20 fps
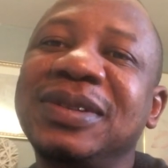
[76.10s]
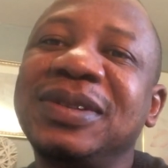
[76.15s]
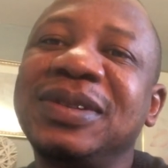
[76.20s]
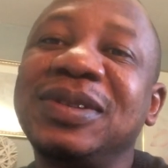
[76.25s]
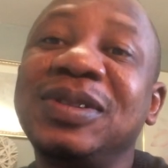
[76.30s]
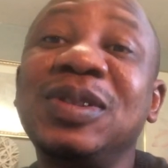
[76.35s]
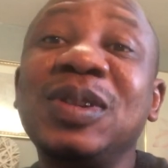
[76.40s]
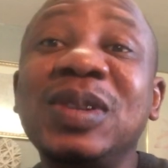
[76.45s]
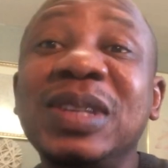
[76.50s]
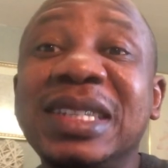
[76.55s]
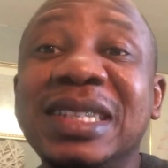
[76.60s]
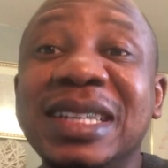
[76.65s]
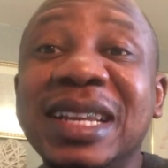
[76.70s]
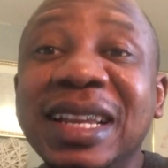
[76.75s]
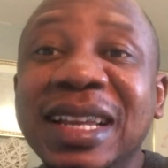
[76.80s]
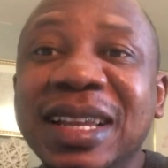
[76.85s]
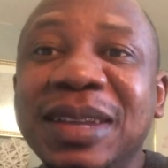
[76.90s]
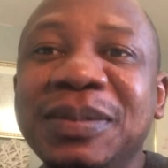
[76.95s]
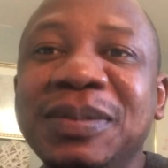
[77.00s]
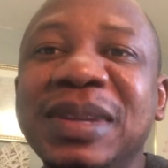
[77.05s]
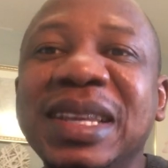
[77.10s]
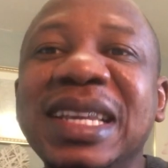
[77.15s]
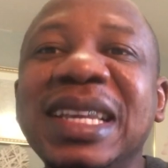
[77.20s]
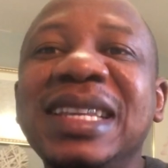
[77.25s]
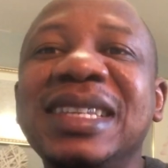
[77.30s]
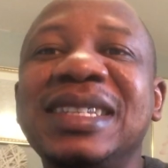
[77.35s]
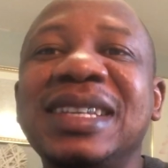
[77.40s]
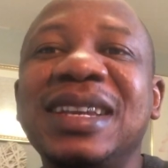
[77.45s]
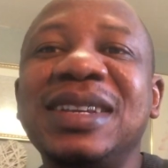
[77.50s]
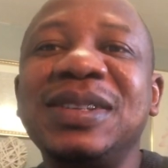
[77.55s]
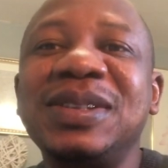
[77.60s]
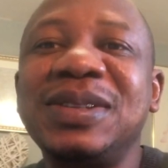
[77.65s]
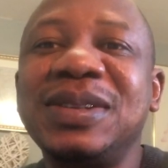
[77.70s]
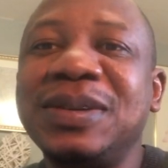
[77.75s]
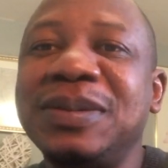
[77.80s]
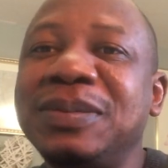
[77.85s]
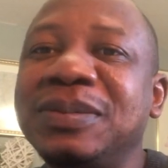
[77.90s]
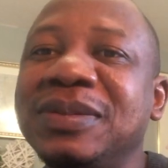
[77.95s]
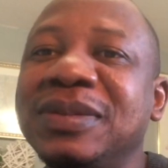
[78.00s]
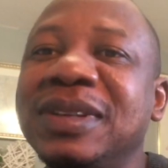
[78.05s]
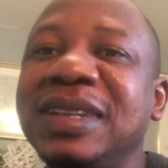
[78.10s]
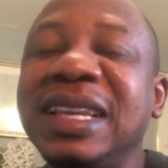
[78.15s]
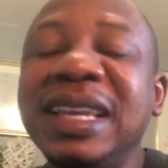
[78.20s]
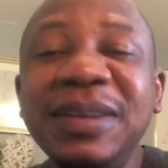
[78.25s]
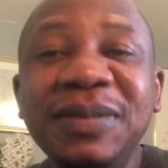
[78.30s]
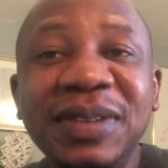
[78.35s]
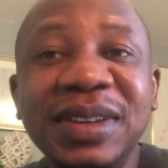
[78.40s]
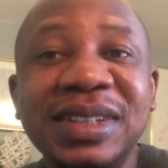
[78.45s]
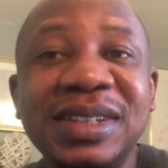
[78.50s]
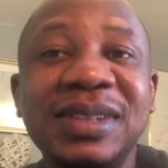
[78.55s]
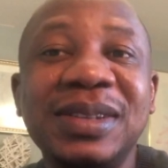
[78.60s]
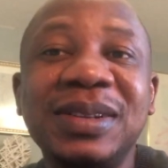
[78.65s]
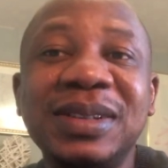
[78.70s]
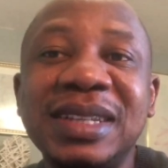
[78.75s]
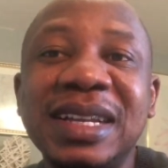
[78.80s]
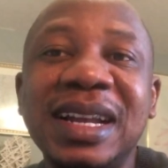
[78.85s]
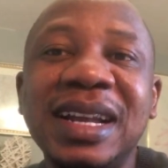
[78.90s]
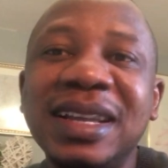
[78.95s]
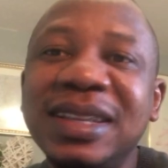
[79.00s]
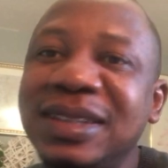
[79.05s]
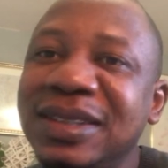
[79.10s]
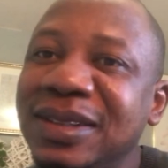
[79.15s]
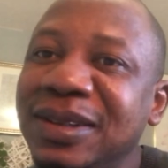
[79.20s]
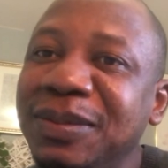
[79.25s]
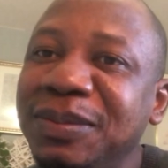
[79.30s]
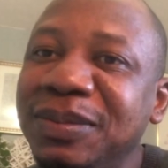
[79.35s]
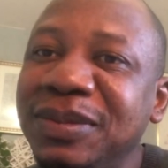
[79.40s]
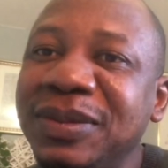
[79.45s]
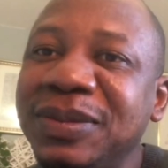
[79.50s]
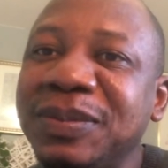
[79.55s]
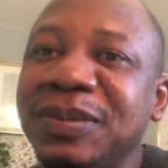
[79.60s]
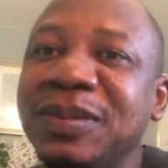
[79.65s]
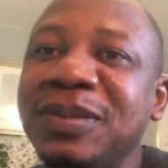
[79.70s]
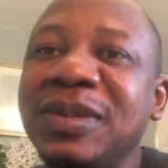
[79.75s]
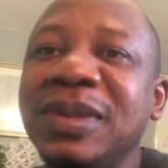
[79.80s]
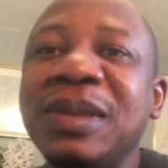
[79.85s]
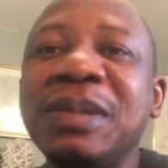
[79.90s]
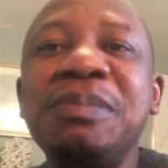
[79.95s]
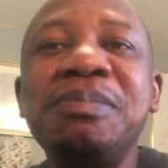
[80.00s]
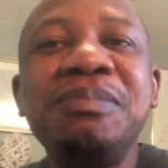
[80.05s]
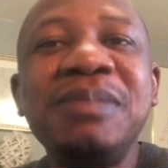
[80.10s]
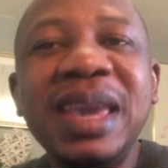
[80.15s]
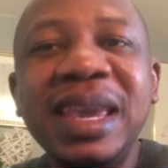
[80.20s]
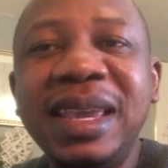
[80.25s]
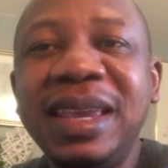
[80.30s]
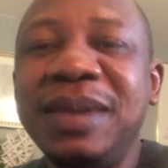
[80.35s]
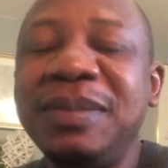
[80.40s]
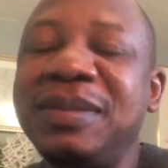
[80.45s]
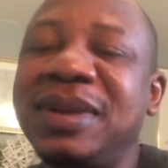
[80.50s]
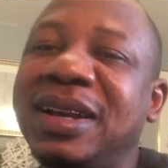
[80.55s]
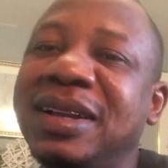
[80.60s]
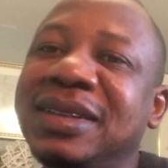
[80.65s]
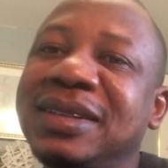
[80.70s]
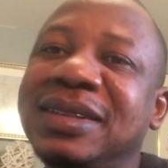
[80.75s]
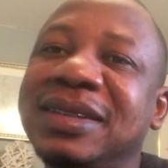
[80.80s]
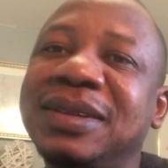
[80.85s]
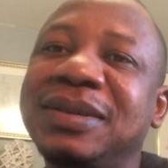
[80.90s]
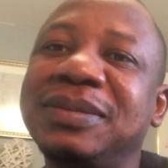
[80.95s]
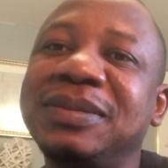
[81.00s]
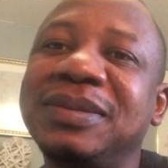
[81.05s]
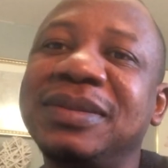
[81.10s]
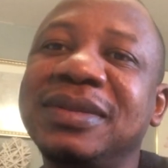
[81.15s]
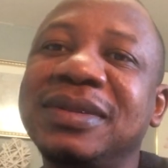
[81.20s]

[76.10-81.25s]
Just tell him he's handsome. If he's not handsome, make him handsome.